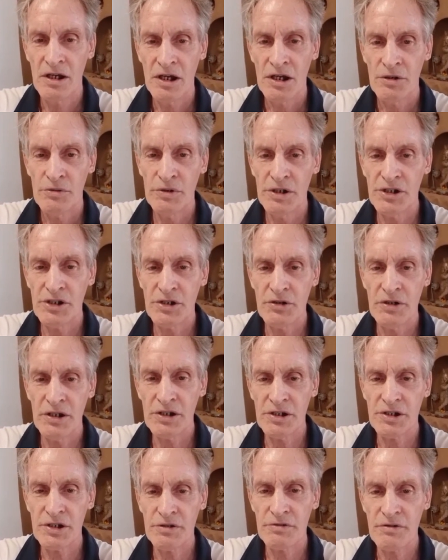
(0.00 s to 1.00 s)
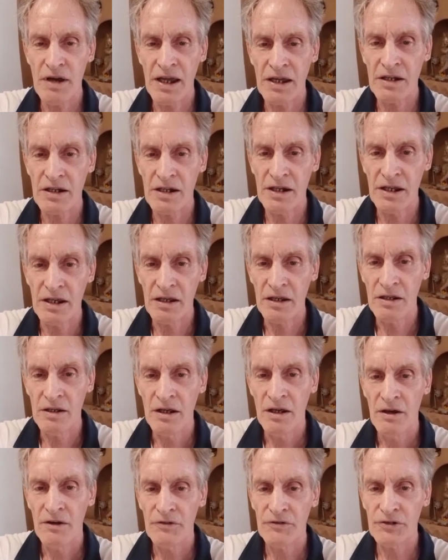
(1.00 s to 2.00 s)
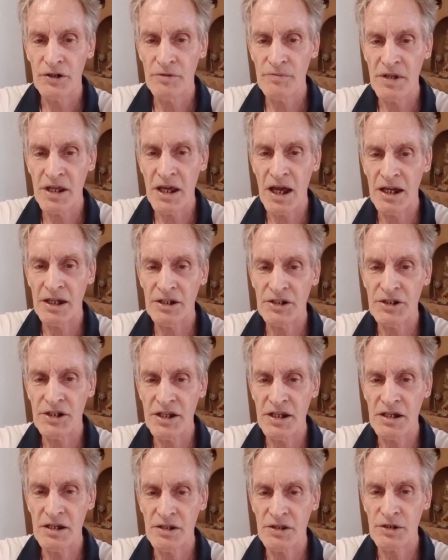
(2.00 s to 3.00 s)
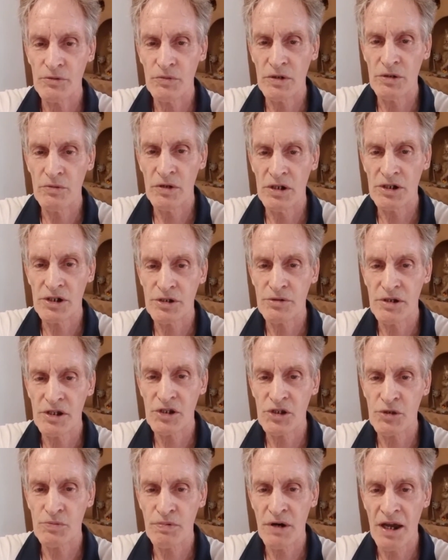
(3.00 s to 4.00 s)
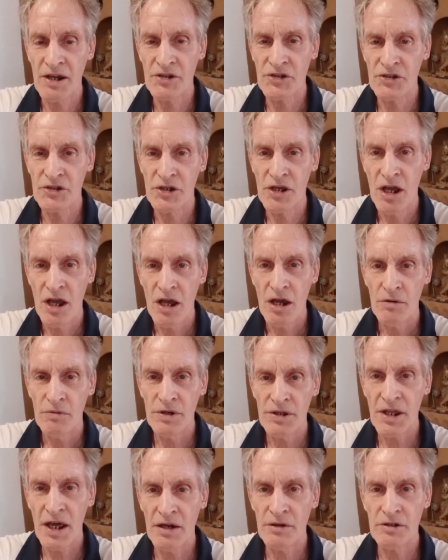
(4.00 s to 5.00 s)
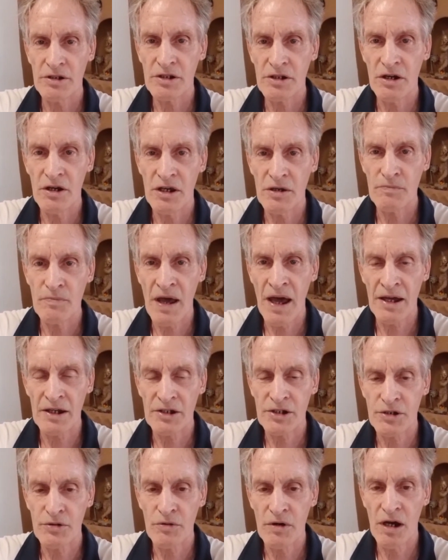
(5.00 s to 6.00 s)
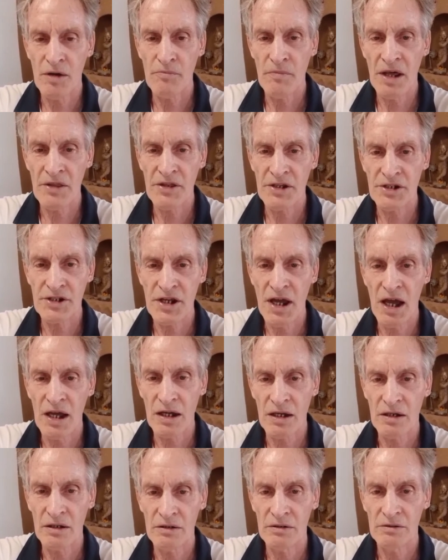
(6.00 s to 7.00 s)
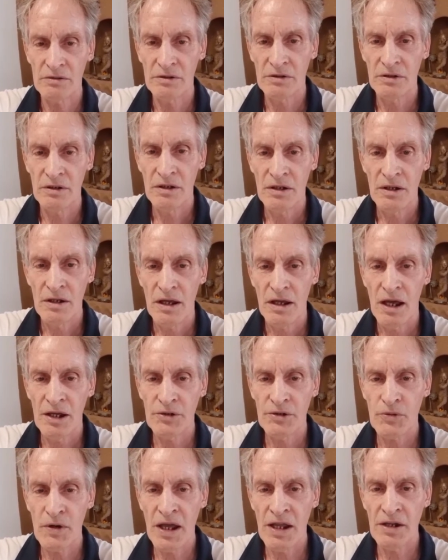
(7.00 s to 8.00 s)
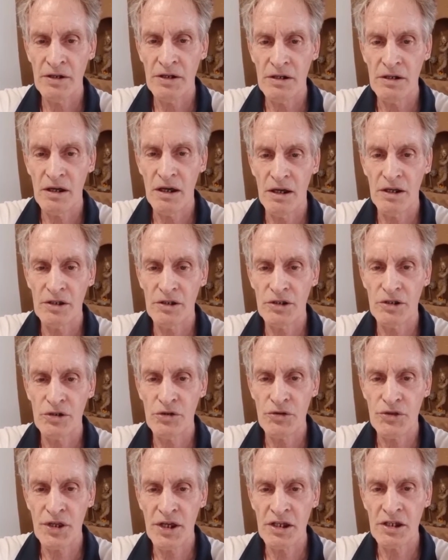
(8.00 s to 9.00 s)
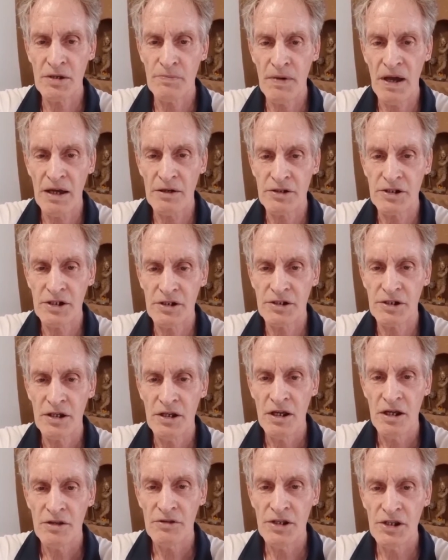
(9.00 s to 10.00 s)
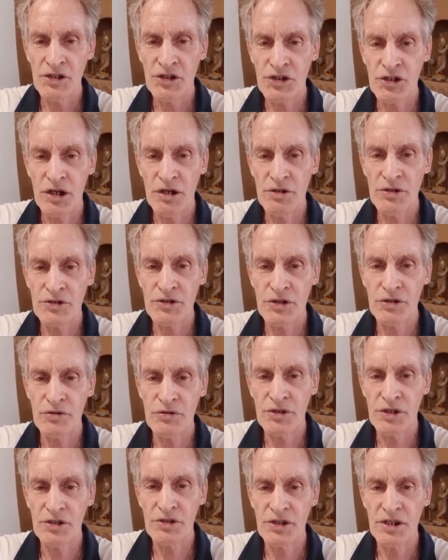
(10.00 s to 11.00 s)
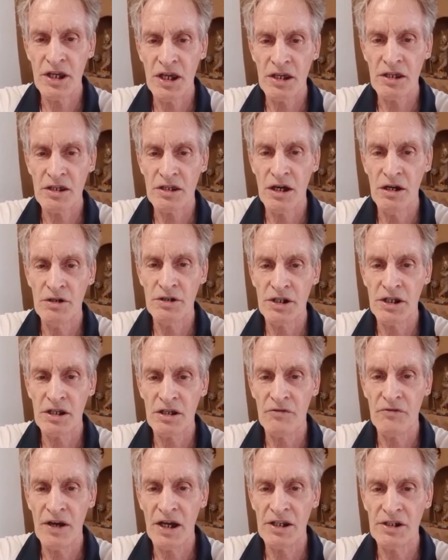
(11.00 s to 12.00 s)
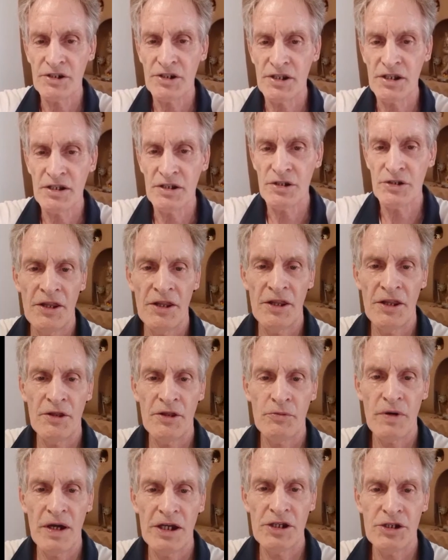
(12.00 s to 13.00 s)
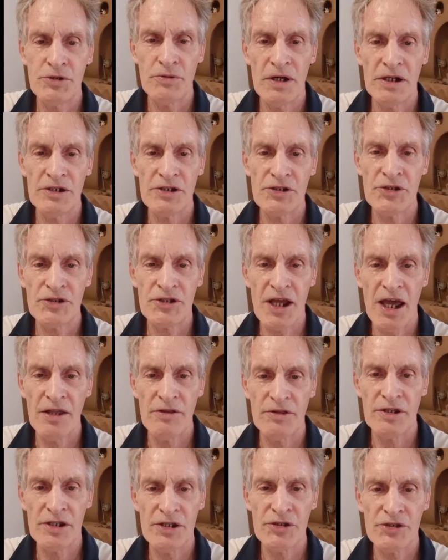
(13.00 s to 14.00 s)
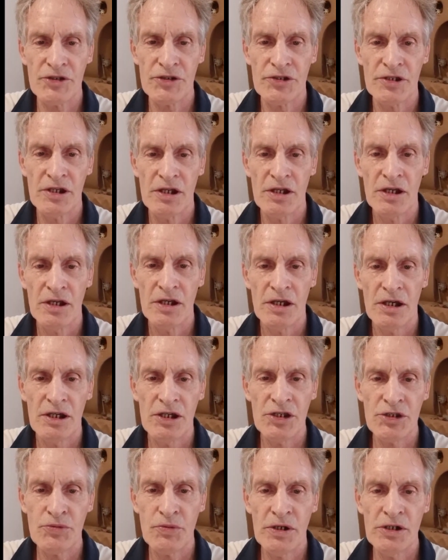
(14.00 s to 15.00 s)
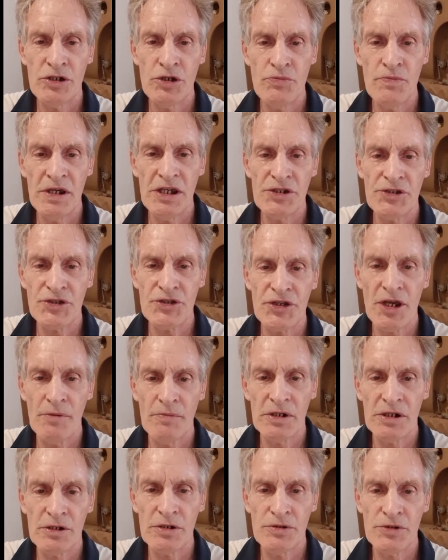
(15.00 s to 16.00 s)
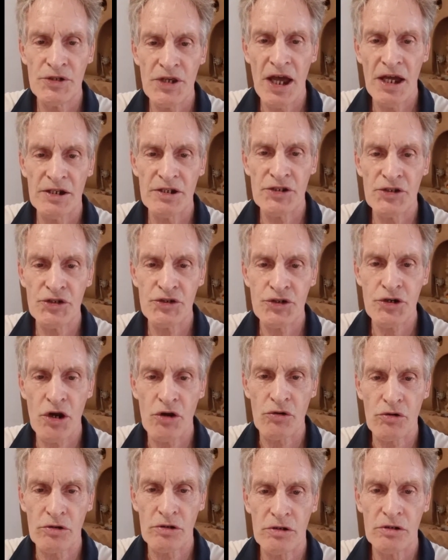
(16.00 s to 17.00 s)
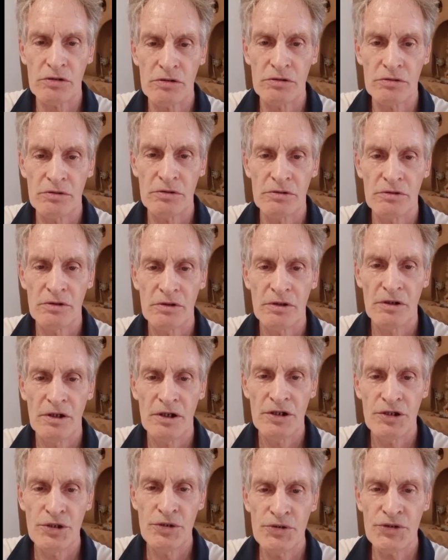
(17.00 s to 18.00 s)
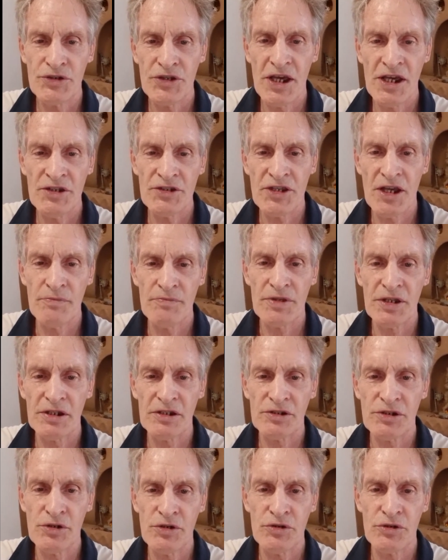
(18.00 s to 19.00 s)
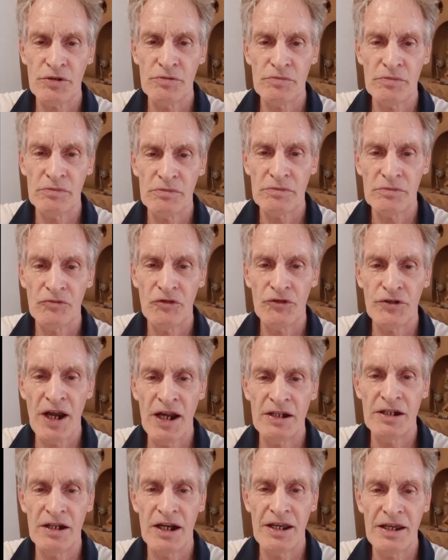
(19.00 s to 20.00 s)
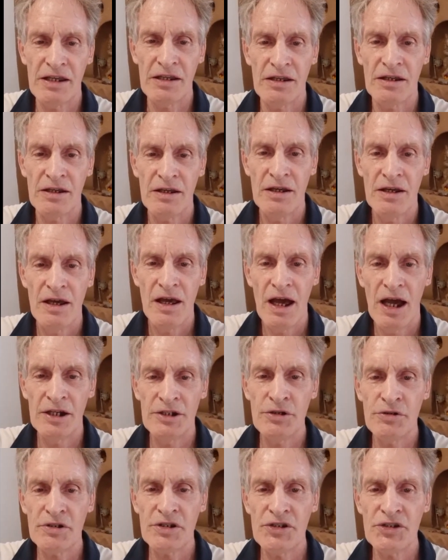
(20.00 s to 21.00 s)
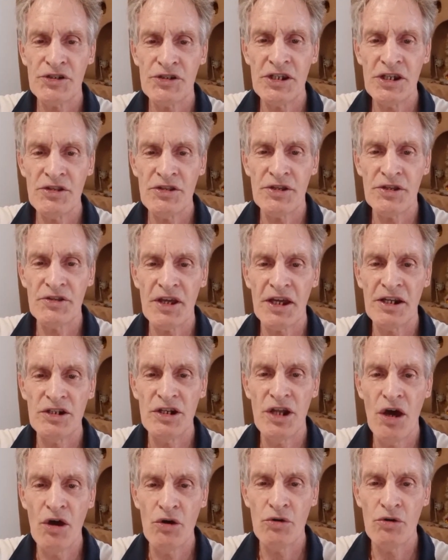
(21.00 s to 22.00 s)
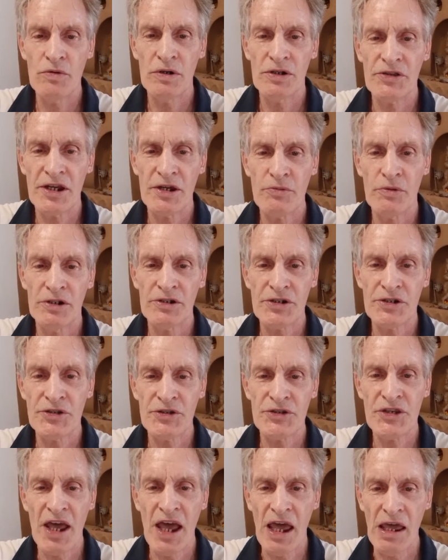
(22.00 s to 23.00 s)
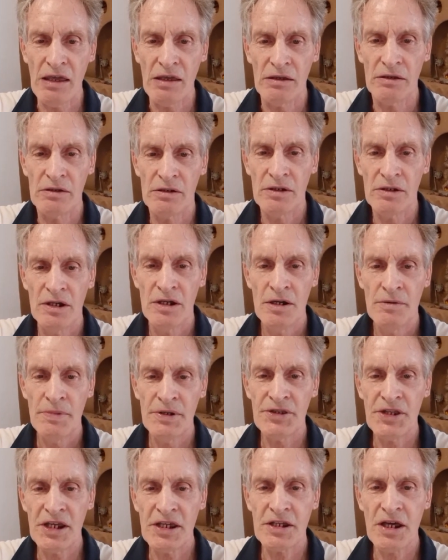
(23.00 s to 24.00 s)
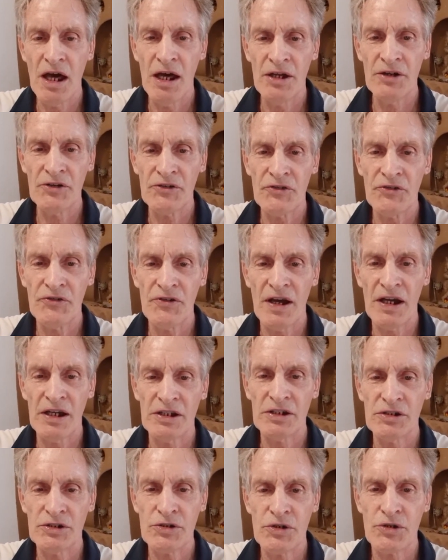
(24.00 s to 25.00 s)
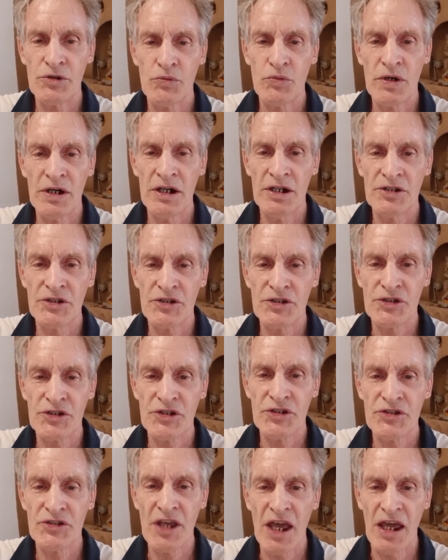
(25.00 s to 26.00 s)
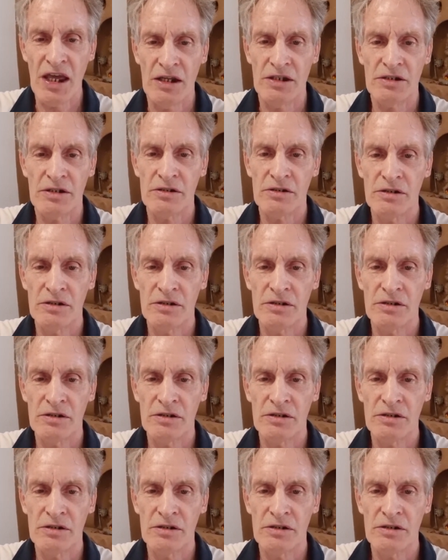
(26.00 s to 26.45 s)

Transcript: We do it directly from the idea that we want to express without going back to our mother tongue. And when you think about it, this shows you that the encoding of ideas, the way to understand this is when you meet someone who's had a stroke. You say something to them, friendly, and you can see that they know what they want to say, but they can't find the words to say it.